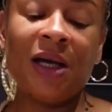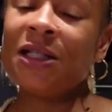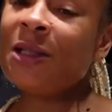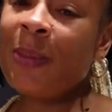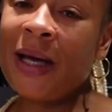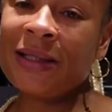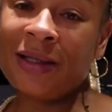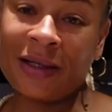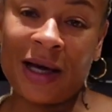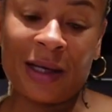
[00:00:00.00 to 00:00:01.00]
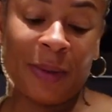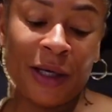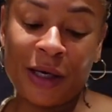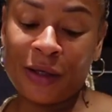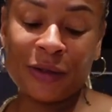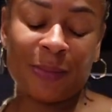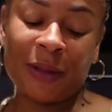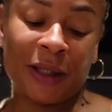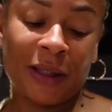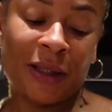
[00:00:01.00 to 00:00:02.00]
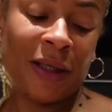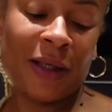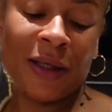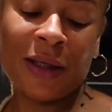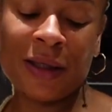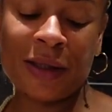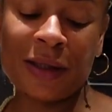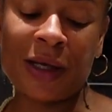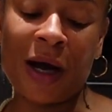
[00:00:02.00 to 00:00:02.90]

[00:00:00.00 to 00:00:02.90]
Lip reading: Space on the jalapenos, but it's all